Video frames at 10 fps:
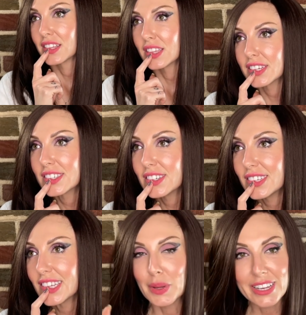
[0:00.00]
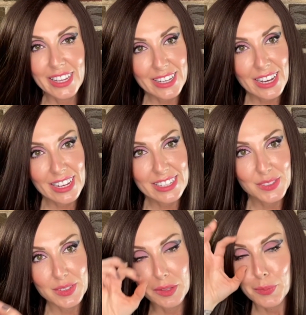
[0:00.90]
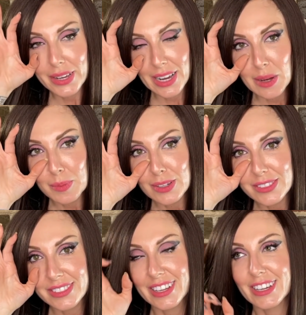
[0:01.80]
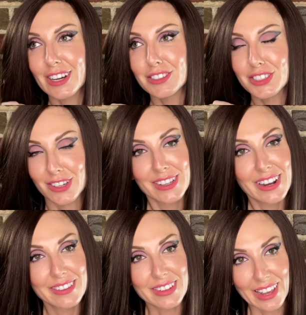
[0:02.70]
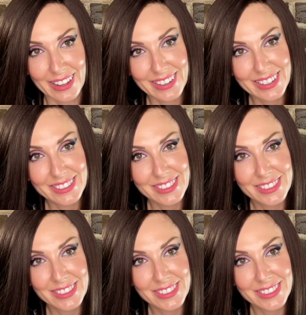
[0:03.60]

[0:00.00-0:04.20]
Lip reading: little beanie guys with the big eyeballs that got shot out of the cannons,